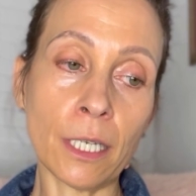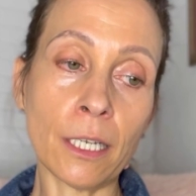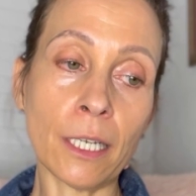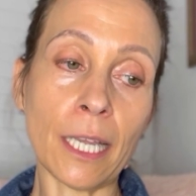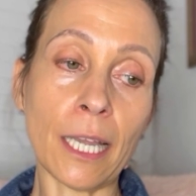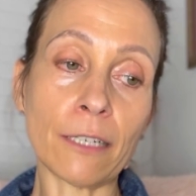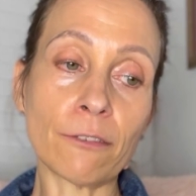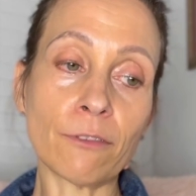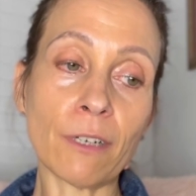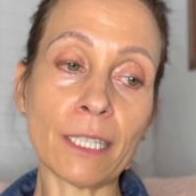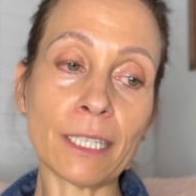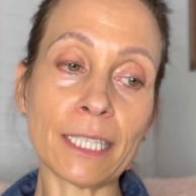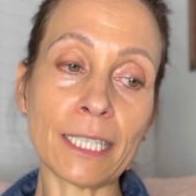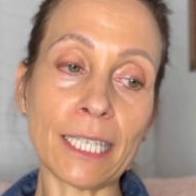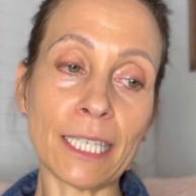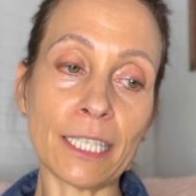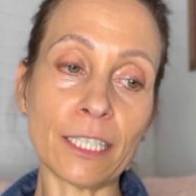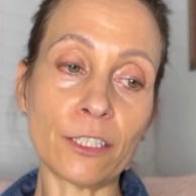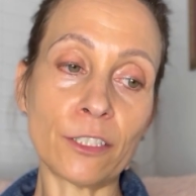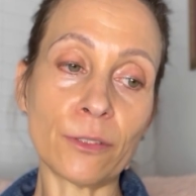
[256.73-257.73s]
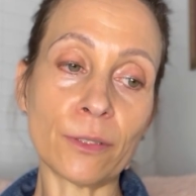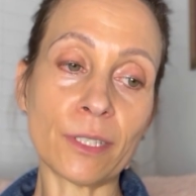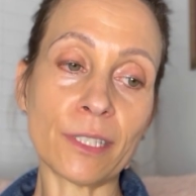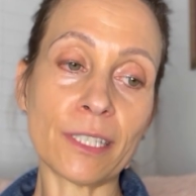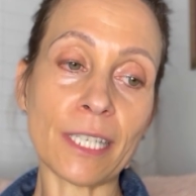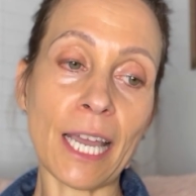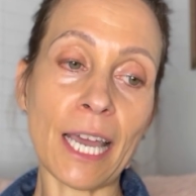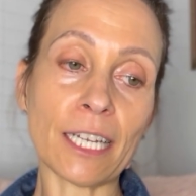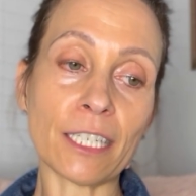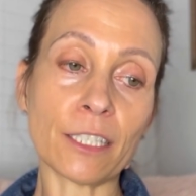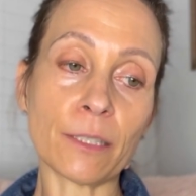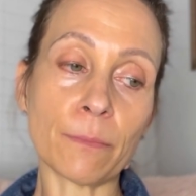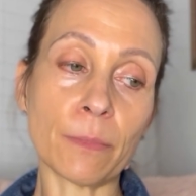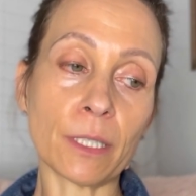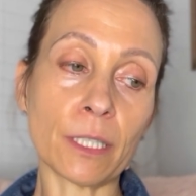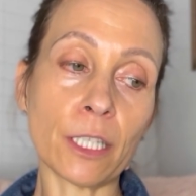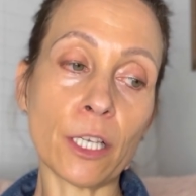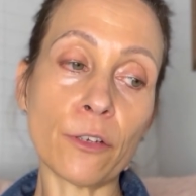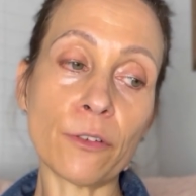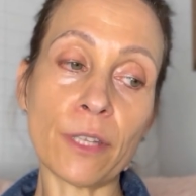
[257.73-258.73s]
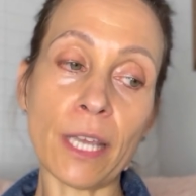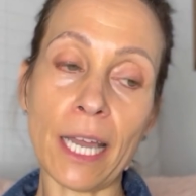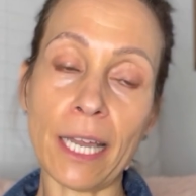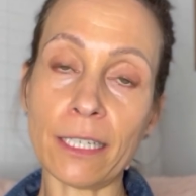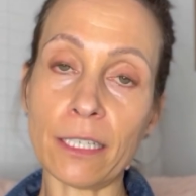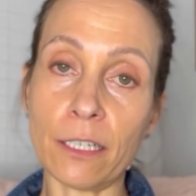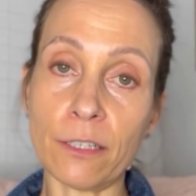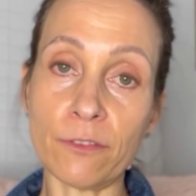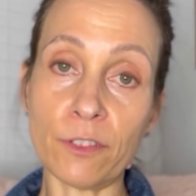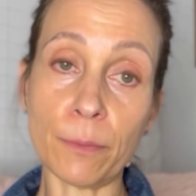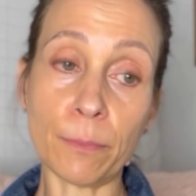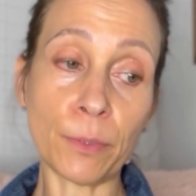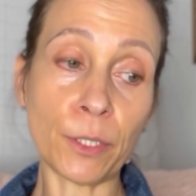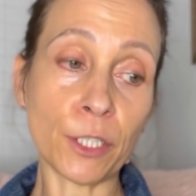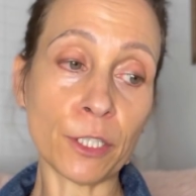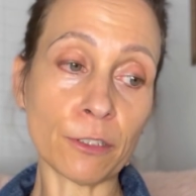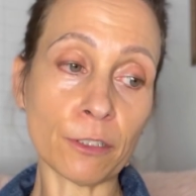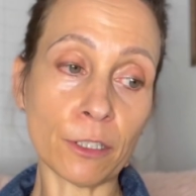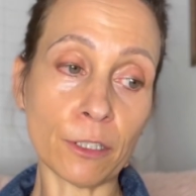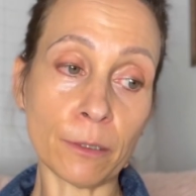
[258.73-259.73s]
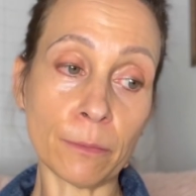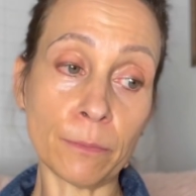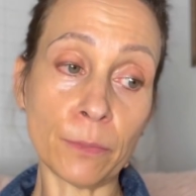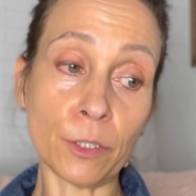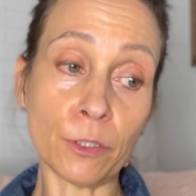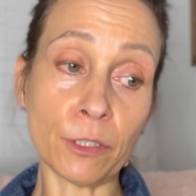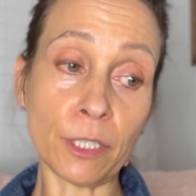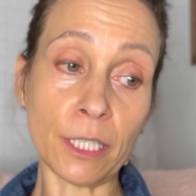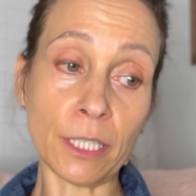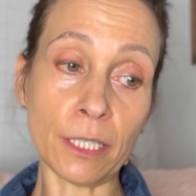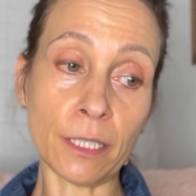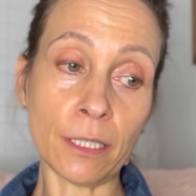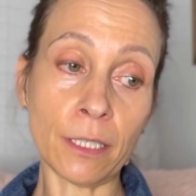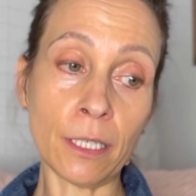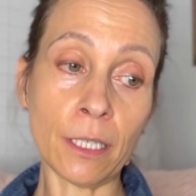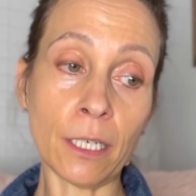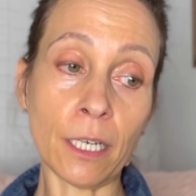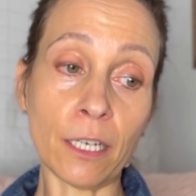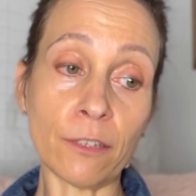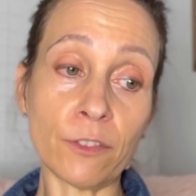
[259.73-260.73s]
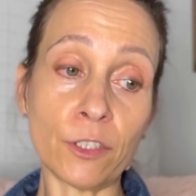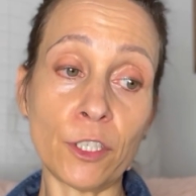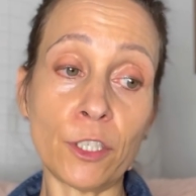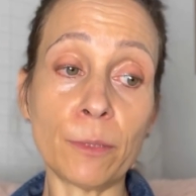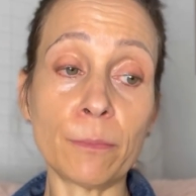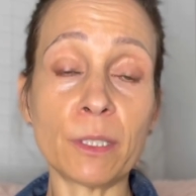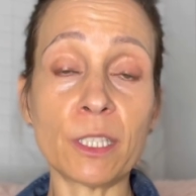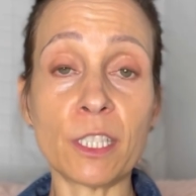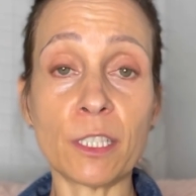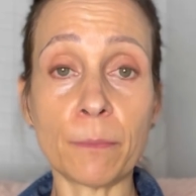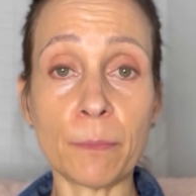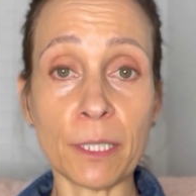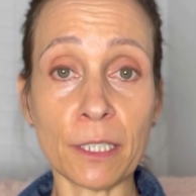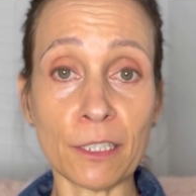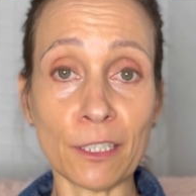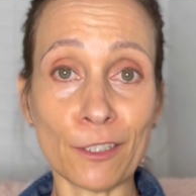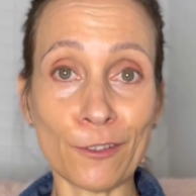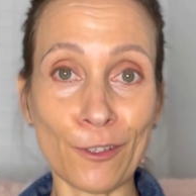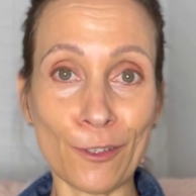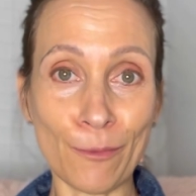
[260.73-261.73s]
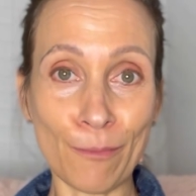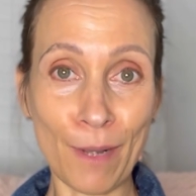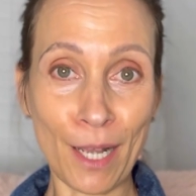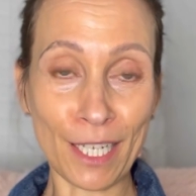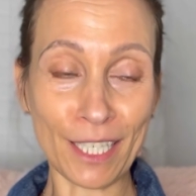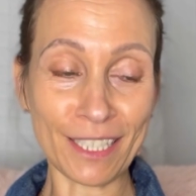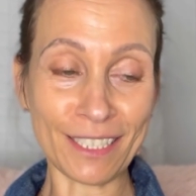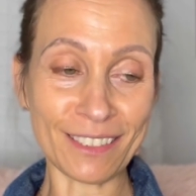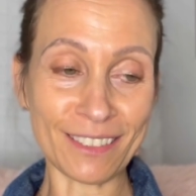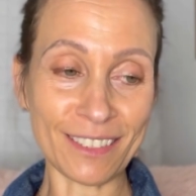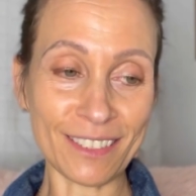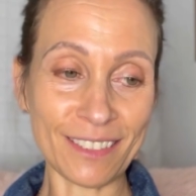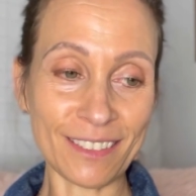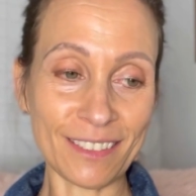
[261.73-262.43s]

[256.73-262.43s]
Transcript: and relegated to a status below that of the purer beauty of the human spirit or mind.